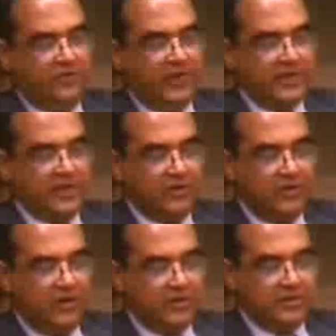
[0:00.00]
whether or
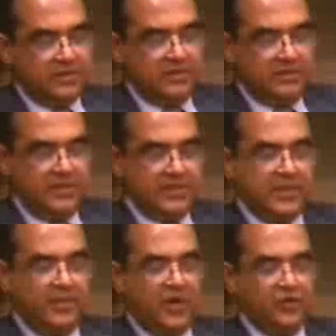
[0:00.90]
not this
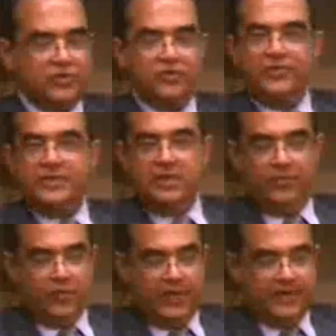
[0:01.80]
amounts to
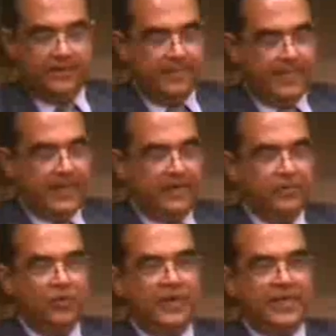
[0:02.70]
whistleblowing in
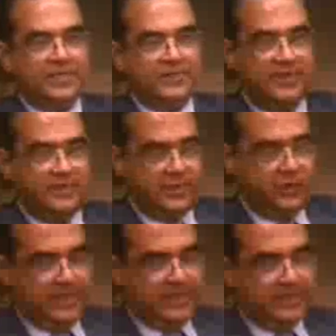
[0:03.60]
more extreme
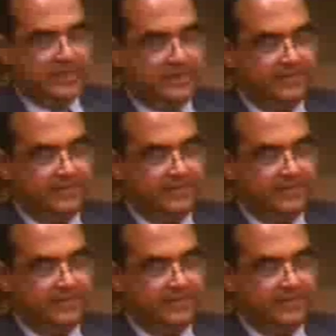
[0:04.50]
situations.